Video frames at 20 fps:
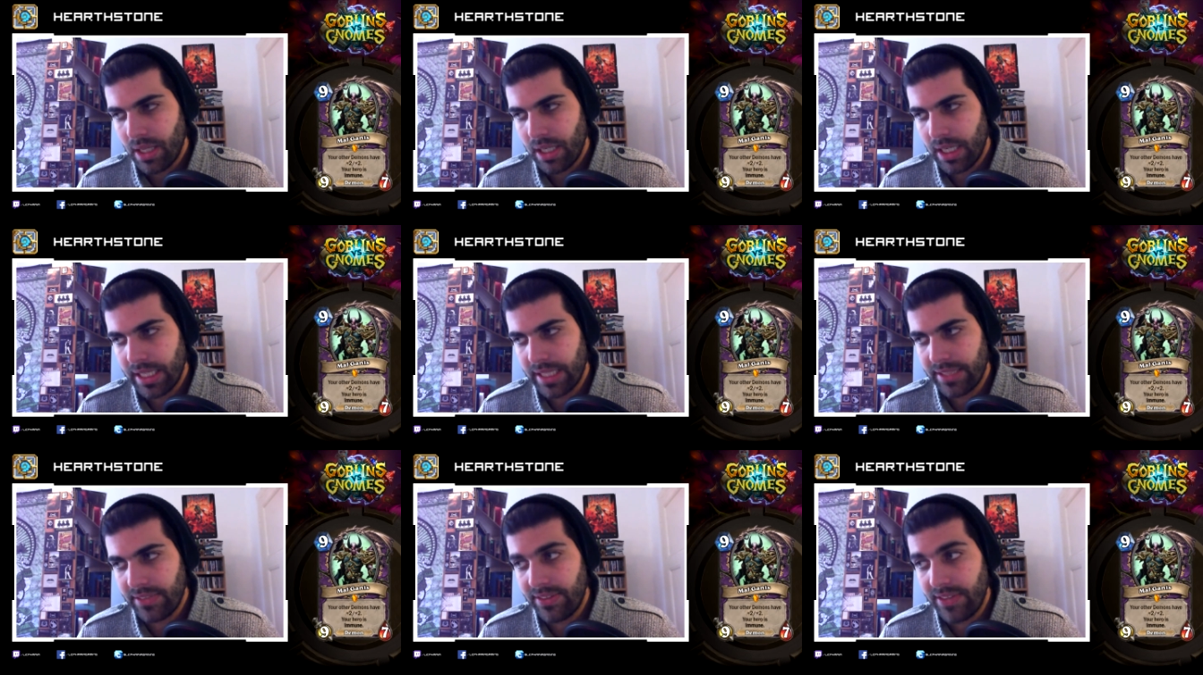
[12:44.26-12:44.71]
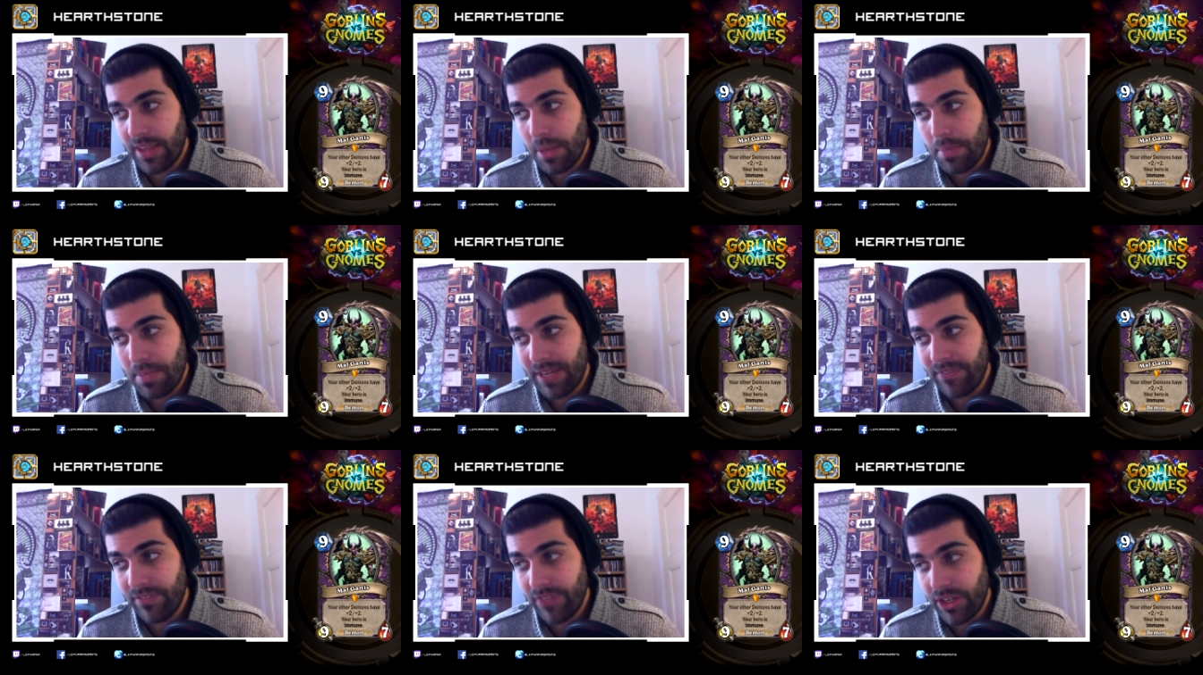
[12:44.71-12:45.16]
I can see
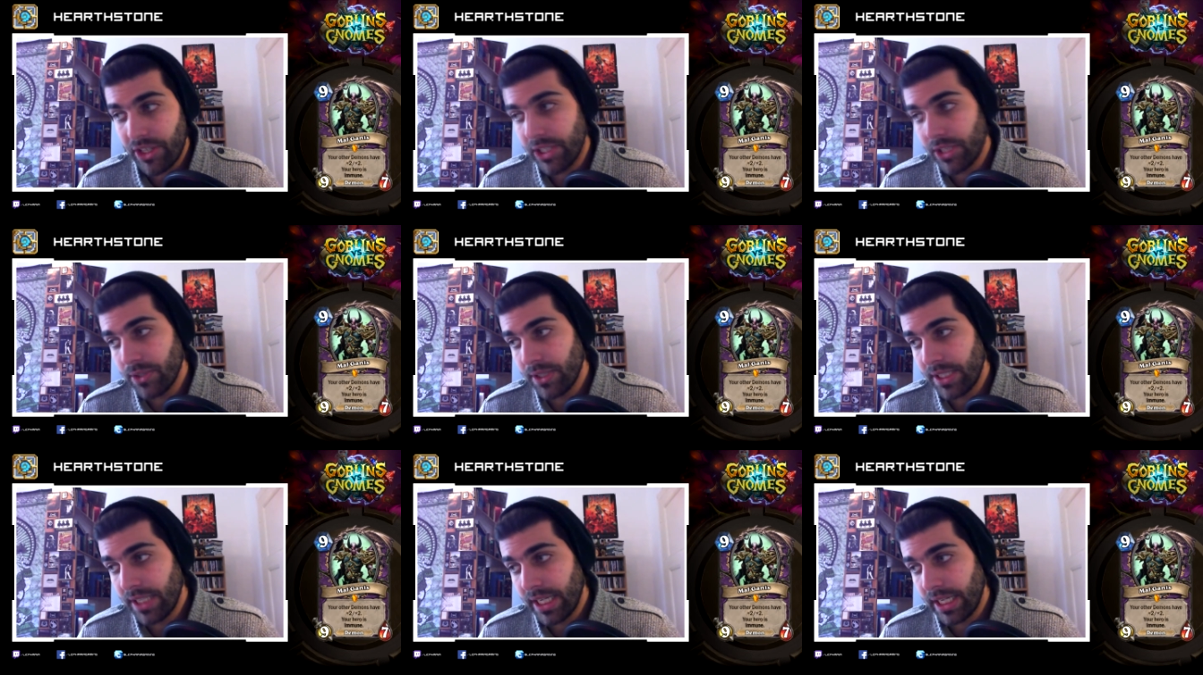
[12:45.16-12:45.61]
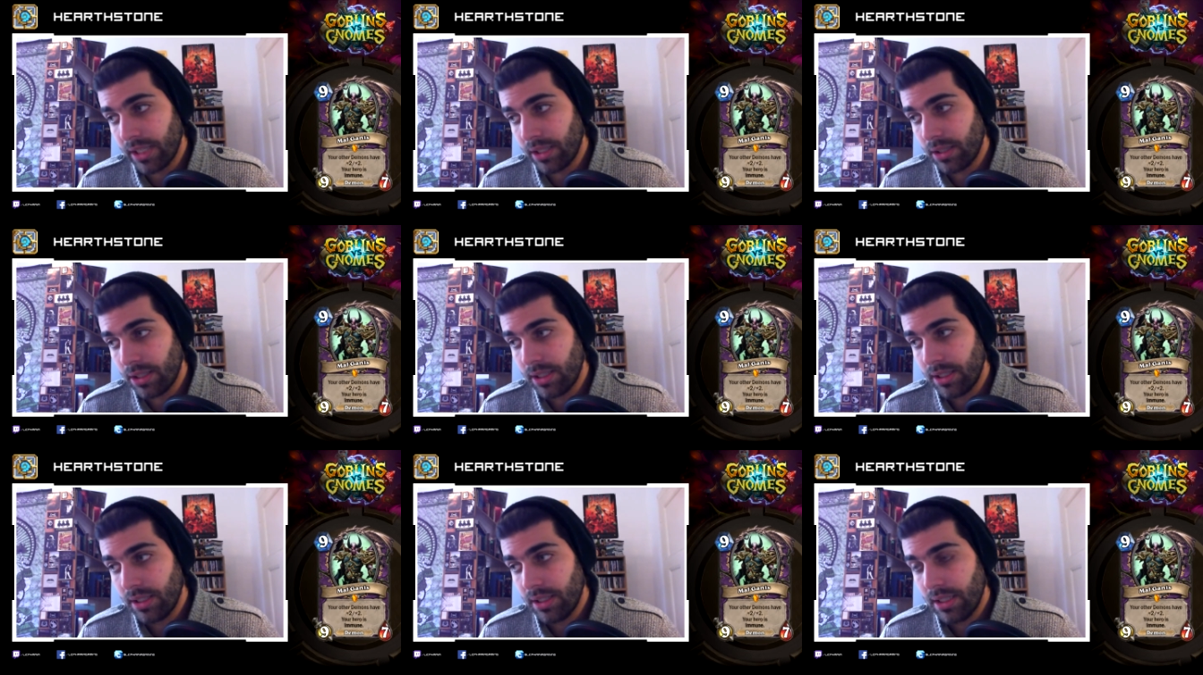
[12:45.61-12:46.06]
that being very good in
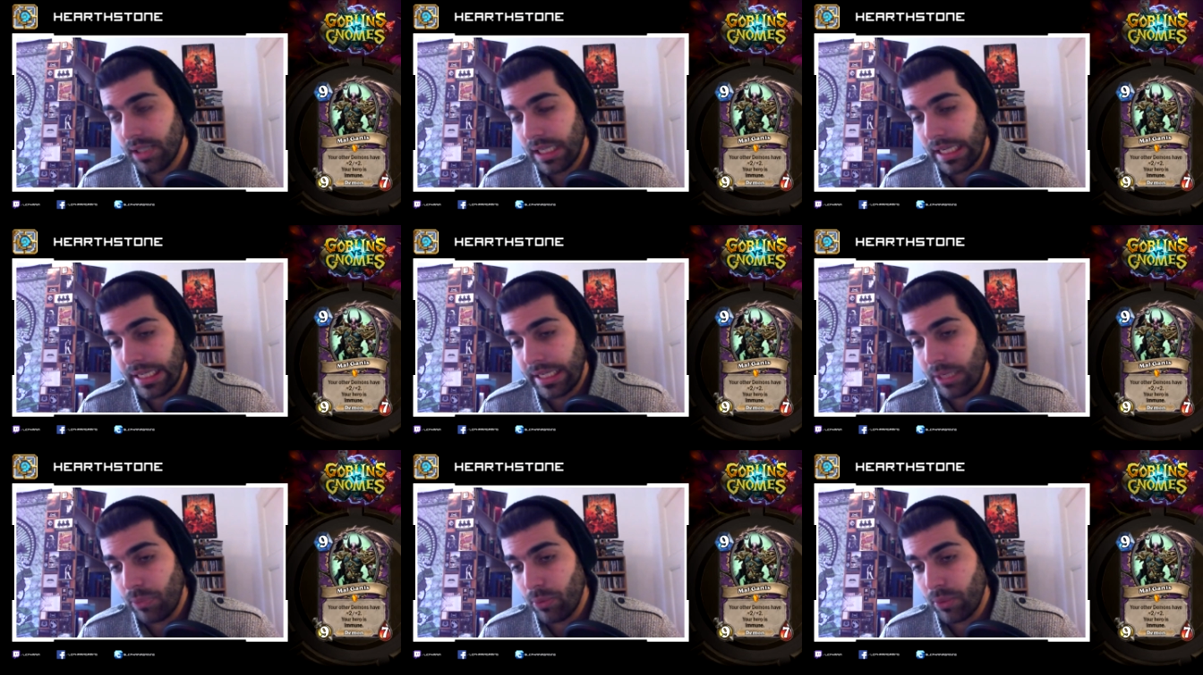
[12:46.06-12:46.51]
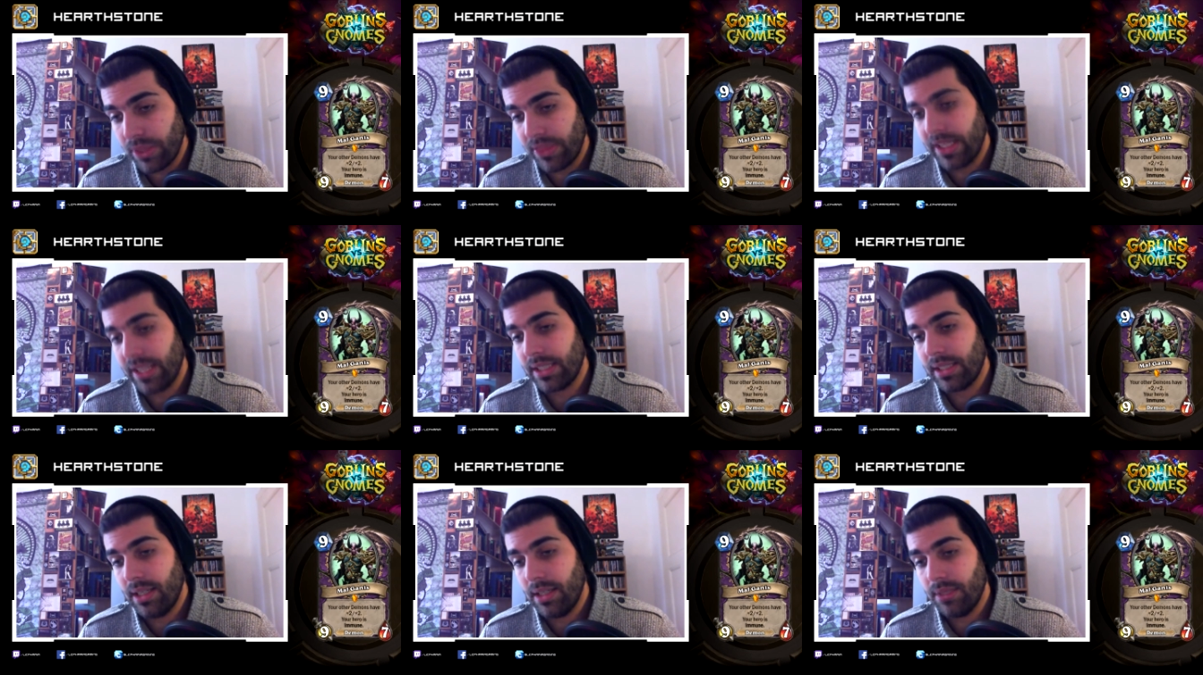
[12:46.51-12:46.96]
Handlock, and I want
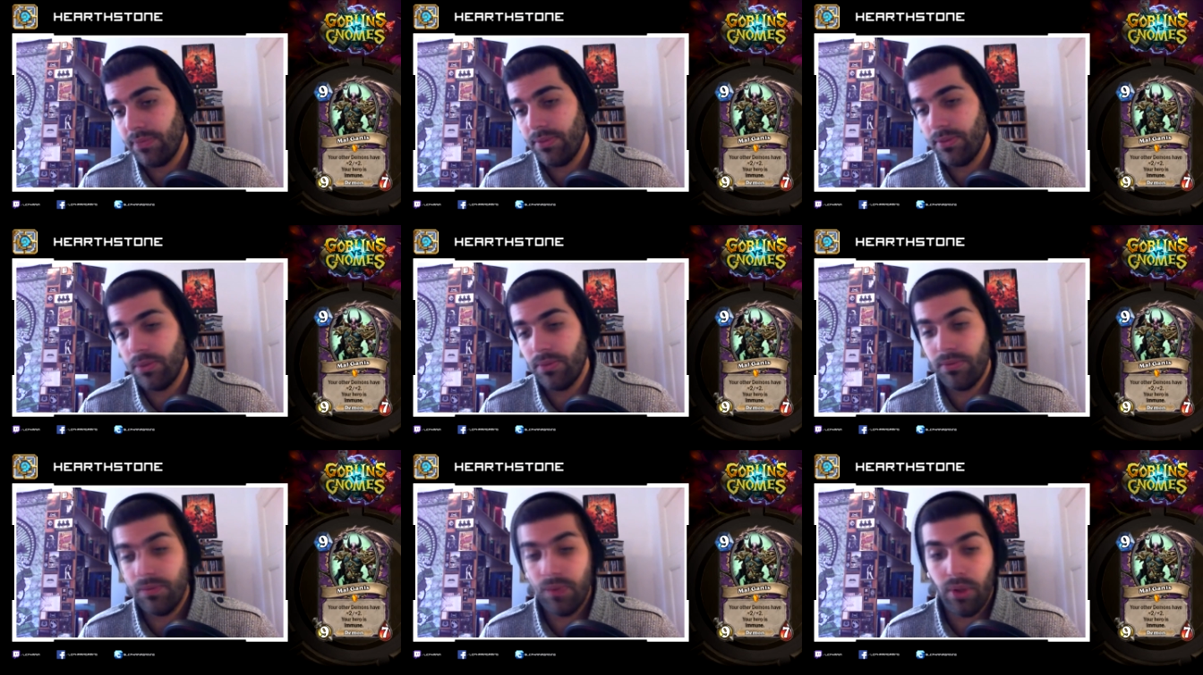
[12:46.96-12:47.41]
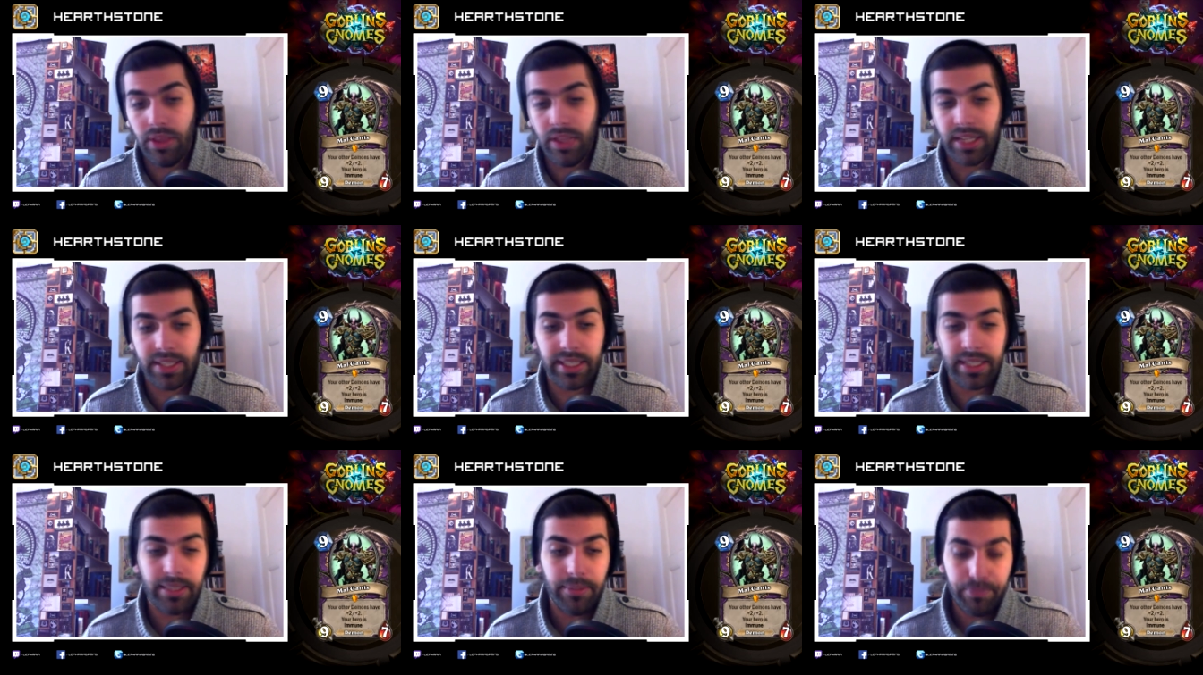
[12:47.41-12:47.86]
that card for
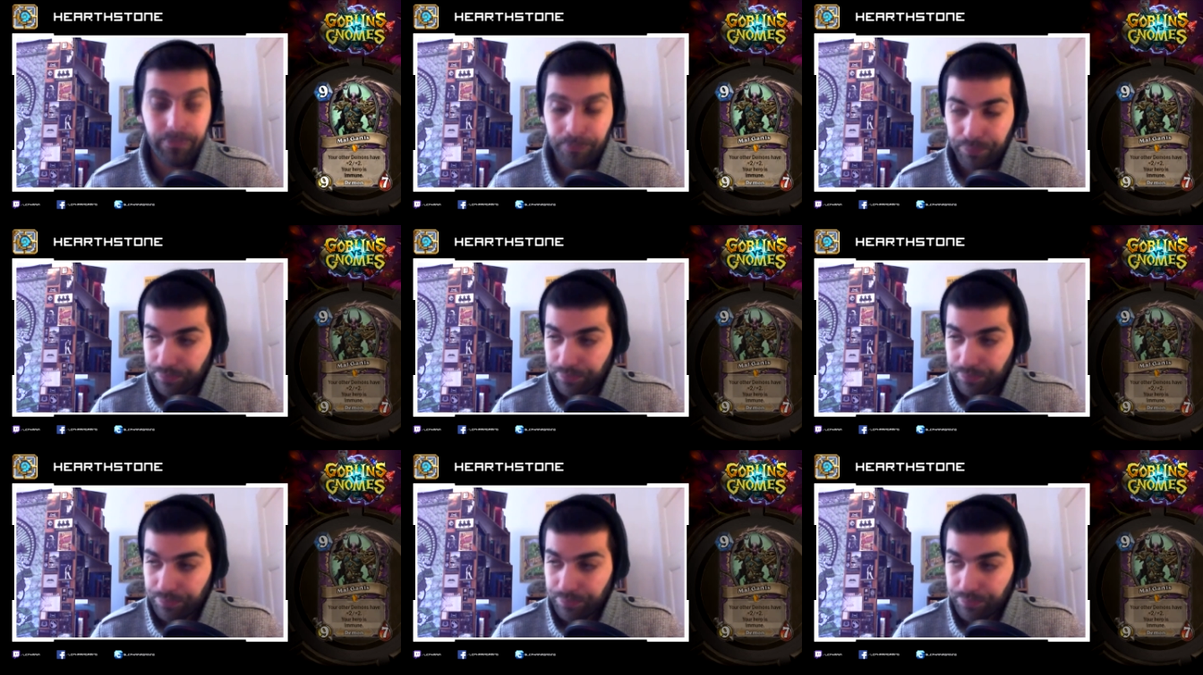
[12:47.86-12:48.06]
that deck.